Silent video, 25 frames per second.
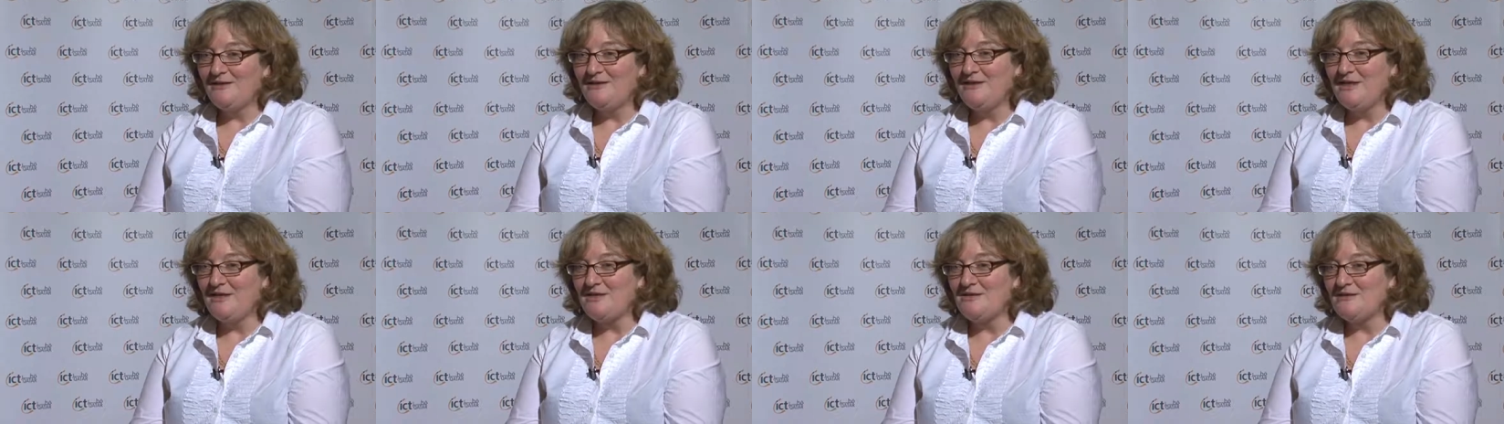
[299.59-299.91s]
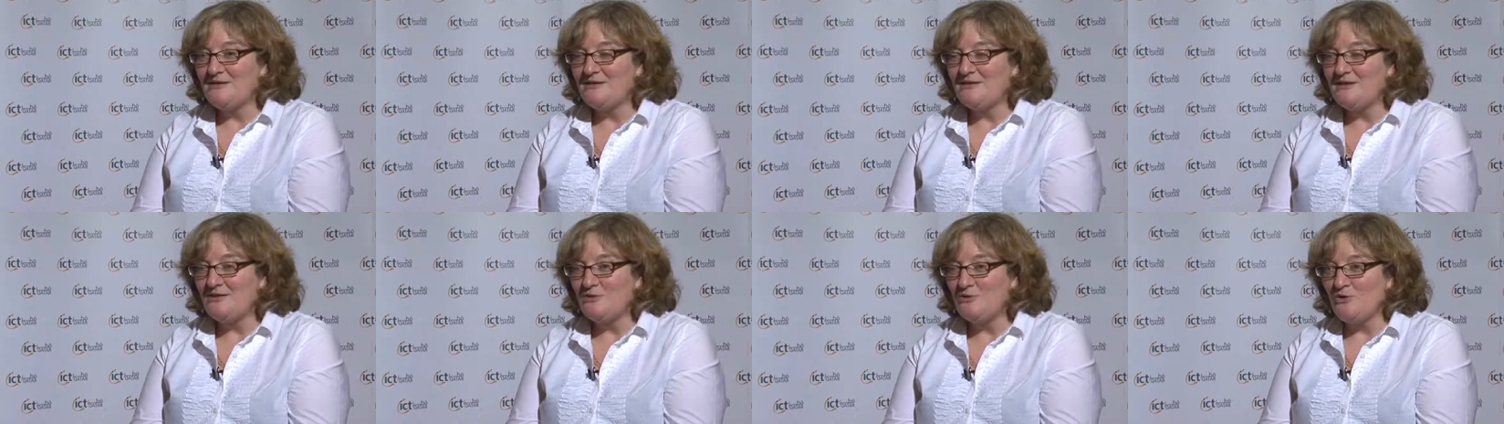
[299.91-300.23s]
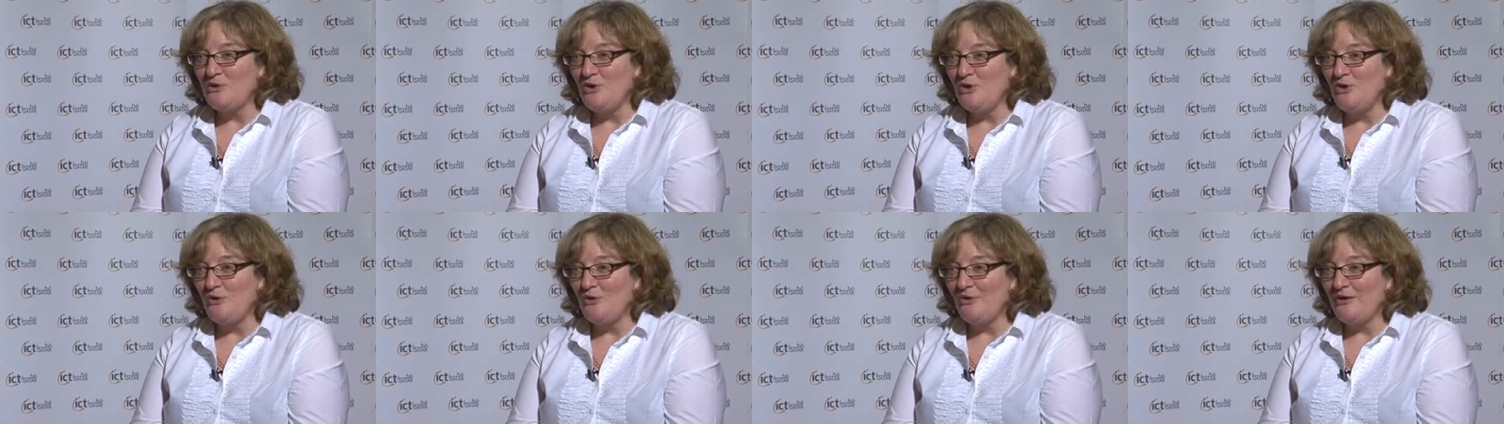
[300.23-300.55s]
that
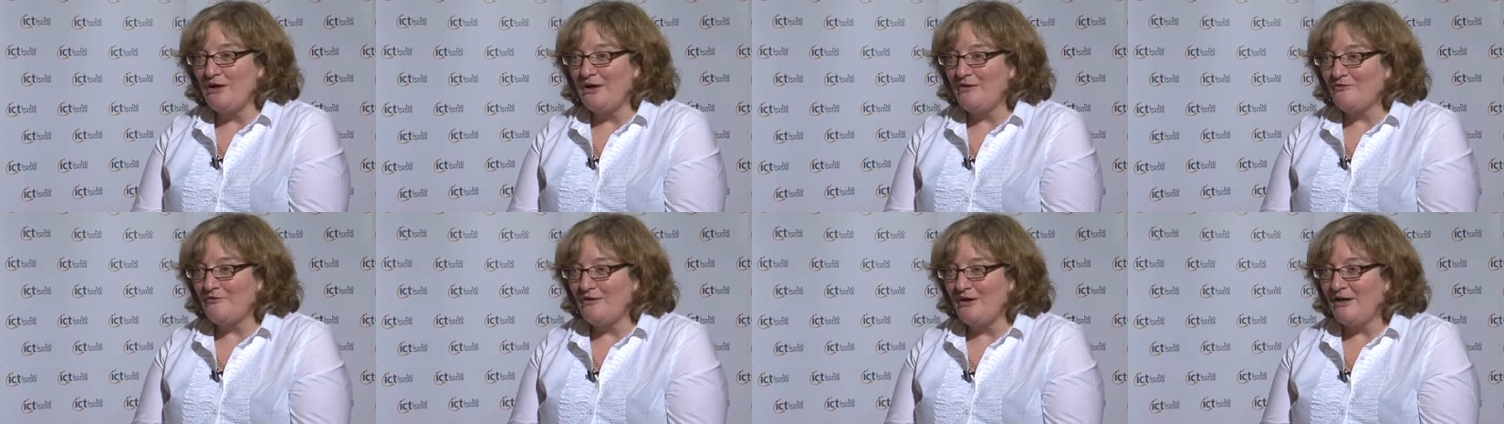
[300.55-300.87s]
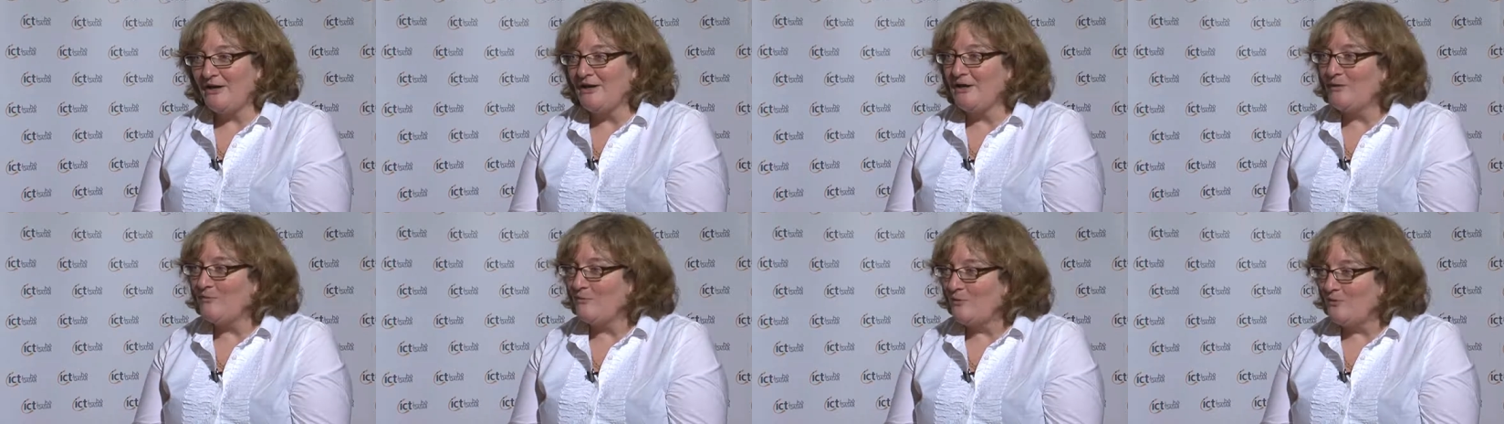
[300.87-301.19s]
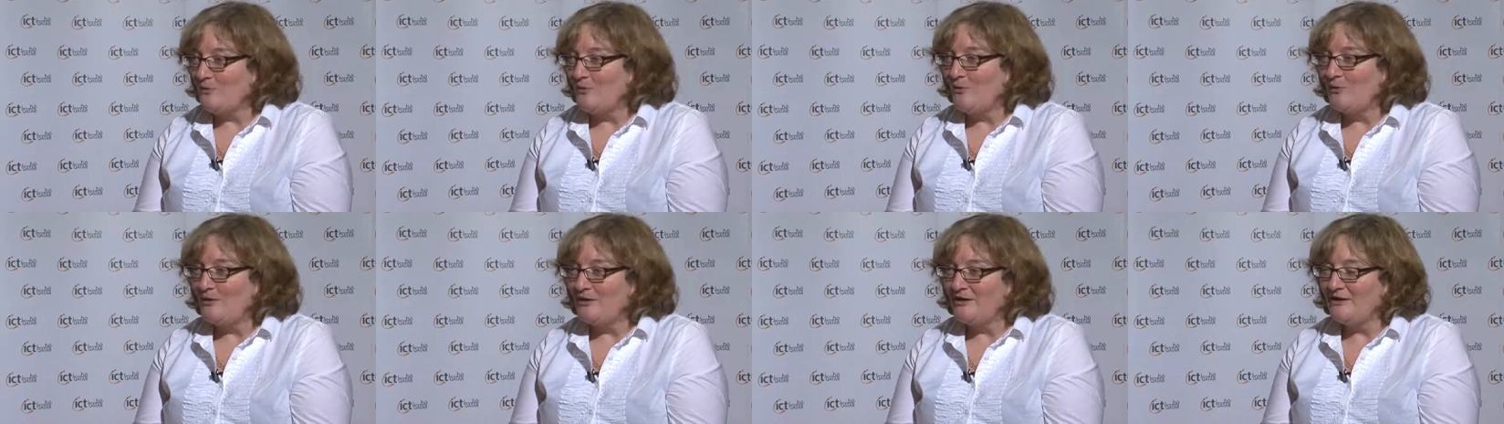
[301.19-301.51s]
you can't have that
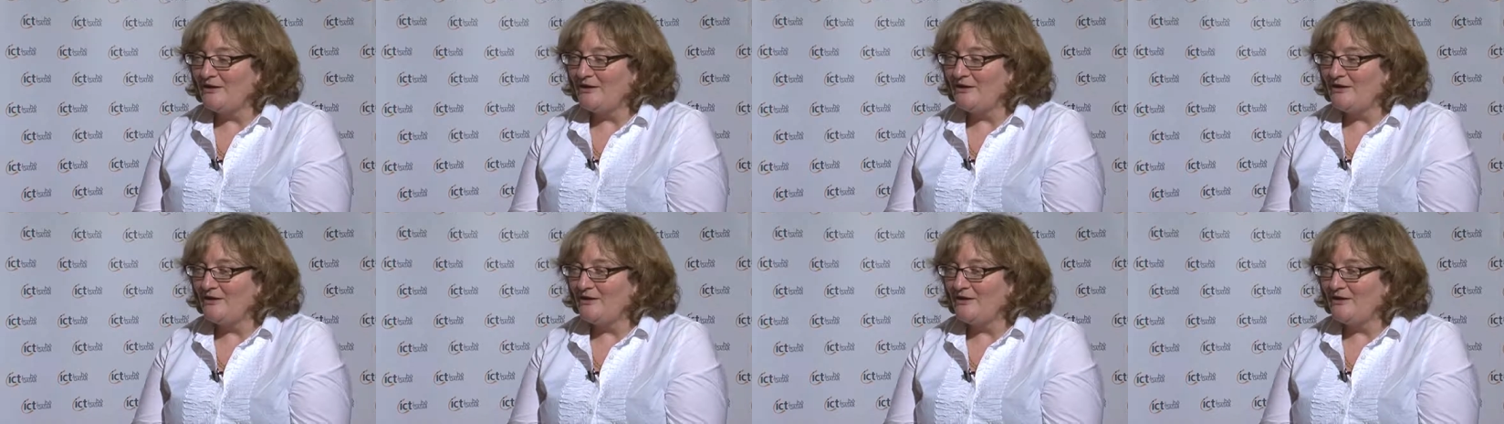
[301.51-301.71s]
anymore.